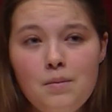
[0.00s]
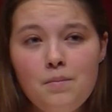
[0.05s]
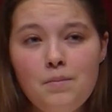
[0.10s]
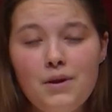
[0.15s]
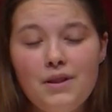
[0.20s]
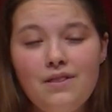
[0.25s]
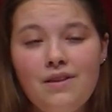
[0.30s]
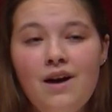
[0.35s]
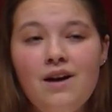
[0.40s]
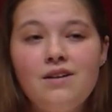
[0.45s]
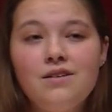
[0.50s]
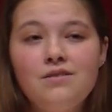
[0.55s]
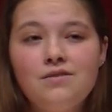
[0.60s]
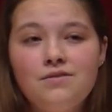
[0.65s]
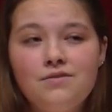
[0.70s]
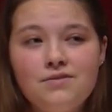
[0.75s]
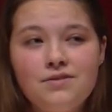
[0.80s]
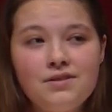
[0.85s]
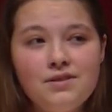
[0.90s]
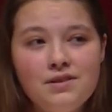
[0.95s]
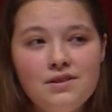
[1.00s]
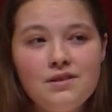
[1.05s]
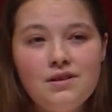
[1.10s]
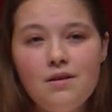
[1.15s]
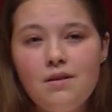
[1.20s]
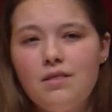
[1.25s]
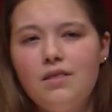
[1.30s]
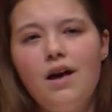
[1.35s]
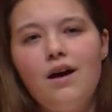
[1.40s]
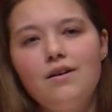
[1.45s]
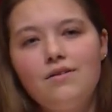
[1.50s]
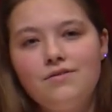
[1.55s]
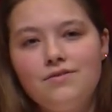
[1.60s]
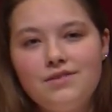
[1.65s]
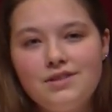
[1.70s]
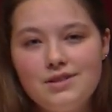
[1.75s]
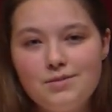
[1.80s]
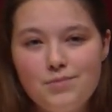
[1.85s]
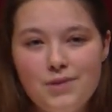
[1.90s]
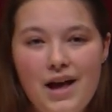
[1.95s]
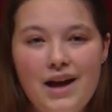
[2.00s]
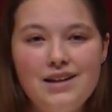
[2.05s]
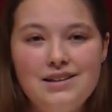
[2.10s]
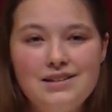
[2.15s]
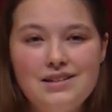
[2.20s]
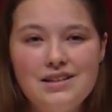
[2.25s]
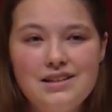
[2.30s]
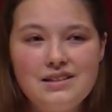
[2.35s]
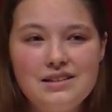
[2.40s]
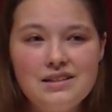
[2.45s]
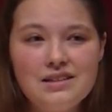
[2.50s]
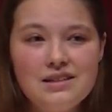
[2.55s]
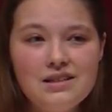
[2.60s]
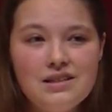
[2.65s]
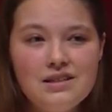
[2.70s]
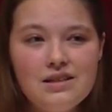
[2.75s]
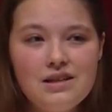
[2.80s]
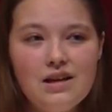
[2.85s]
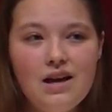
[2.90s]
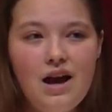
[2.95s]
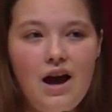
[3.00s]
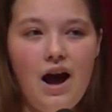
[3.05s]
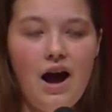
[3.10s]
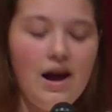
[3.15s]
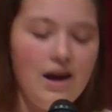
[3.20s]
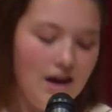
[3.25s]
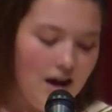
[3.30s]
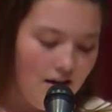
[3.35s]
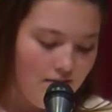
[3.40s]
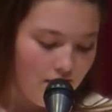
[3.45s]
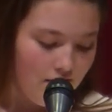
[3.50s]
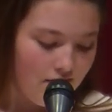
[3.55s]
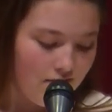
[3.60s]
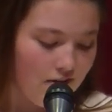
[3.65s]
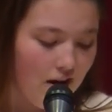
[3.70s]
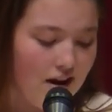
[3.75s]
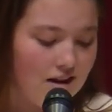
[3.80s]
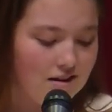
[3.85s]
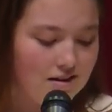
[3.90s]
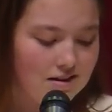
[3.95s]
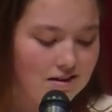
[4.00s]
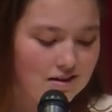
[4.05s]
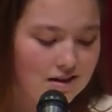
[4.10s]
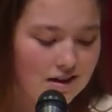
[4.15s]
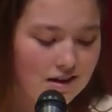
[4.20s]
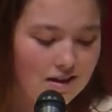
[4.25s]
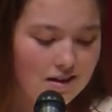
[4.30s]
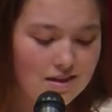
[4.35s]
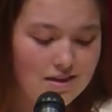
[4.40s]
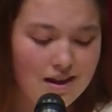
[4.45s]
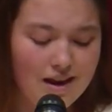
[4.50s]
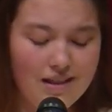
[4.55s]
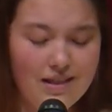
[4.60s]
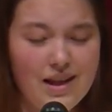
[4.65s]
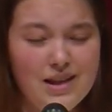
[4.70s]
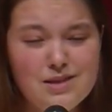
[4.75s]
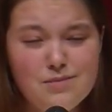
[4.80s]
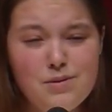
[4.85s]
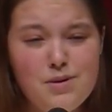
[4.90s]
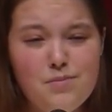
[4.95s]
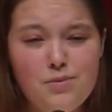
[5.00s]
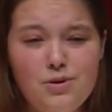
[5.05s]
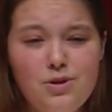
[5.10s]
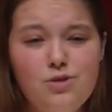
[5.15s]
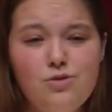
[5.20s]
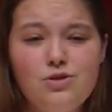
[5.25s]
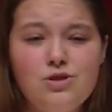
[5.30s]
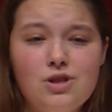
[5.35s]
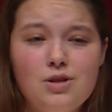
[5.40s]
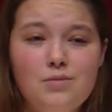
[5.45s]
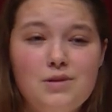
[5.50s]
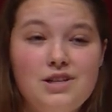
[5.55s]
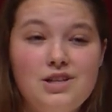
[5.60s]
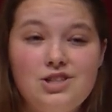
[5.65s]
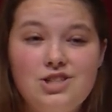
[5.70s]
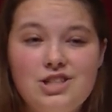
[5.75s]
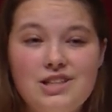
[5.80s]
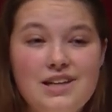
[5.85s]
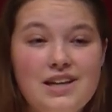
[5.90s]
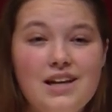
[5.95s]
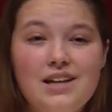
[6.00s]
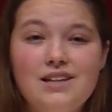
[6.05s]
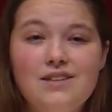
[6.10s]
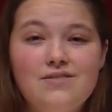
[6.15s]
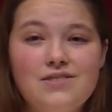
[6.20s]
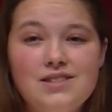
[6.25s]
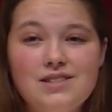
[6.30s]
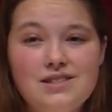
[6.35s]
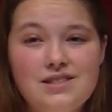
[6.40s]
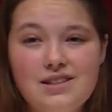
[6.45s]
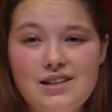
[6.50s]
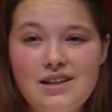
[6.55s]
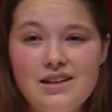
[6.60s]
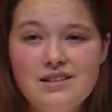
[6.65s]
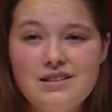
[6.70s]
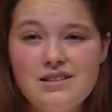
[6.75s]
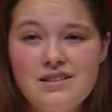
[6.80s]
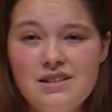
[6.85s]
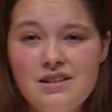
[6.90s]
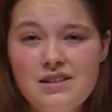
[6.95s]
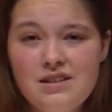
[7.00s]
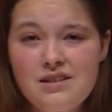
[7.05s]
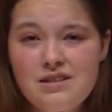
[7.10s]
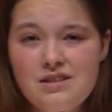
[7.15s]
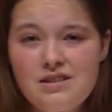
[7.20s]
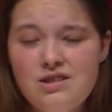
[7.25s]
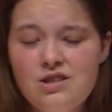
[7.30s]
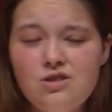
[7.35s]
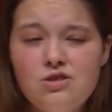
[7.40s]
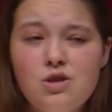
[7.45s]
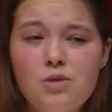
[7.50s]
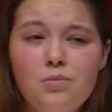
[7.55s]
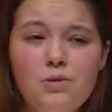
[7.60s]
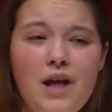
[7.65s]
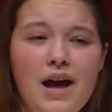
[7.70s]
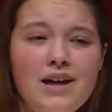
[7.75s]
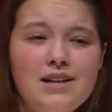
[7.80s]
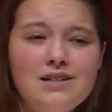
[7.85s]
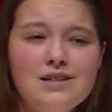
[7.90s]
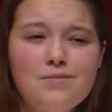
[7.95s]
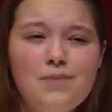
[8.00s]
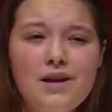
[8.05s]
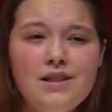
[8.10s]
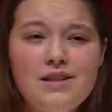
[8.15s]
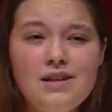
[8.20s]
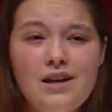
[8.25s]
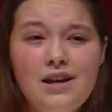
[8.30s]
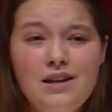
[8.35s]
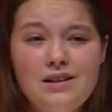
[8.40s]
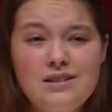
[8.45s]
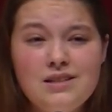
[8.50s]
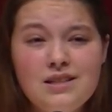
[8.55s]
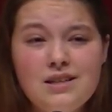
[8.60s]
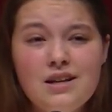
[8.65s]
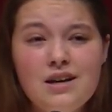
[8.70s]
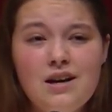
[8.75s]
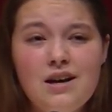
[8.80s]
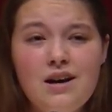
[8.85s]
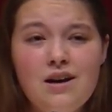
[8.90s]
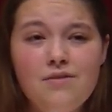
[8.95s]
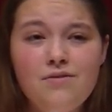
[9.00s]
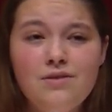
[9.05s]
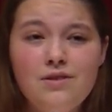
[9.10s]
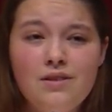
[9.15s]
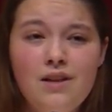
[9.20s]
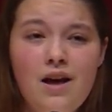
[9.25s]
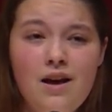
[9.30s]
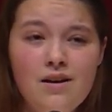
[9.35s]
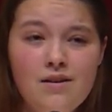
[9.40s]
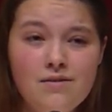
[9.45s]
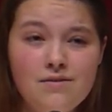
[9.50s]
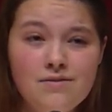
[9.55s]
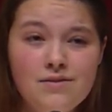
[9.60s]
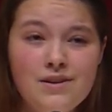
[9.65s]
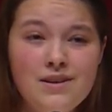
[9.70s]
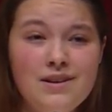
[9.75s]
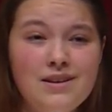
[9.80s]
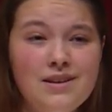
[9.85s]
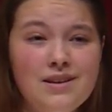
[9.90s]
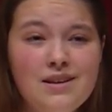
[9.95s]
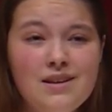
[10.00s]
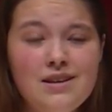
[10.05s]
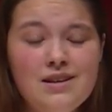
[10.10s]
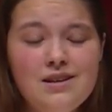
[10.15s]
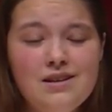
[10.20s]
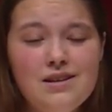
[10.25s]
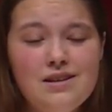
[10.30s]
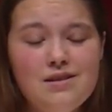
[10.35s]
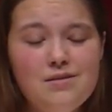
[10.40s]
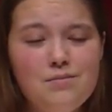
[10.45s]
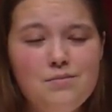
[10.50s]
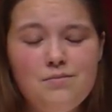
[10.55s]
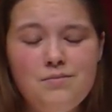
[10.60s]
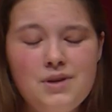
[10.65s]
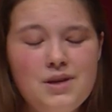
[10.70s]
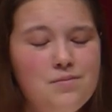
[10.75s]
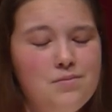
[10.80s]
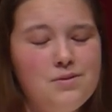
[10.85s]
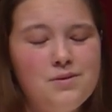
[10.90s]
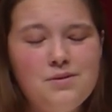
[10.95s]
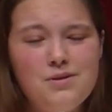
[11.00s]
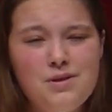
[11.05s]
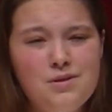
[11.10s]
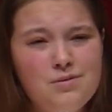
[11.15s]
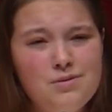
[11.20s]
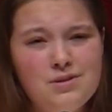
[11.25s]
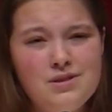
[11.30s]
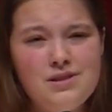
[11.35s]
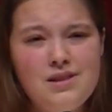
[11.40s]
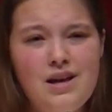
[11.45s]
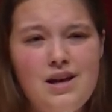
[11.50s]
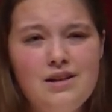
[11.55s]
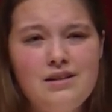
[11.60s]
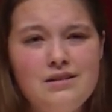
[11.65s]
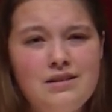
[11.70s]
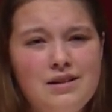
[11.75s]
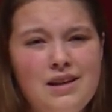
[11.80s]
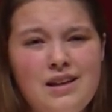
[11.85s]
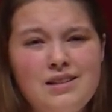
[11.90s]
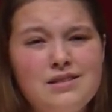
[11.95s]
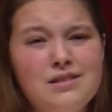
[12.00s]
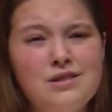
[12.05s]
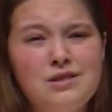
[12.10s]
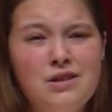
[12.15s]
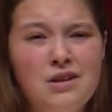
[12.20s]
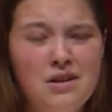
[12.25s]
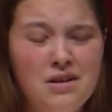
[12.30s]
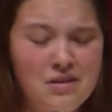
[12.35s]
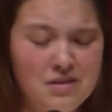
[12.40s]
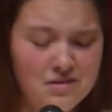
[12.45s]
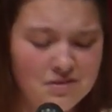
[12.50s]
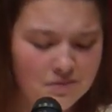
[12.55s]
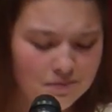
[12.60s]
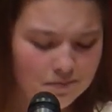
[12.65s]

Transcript: But love, love is blinding. I have a friend that lets people use her because she can't even see it. She is so blinded by the idea of love, and people use that against her.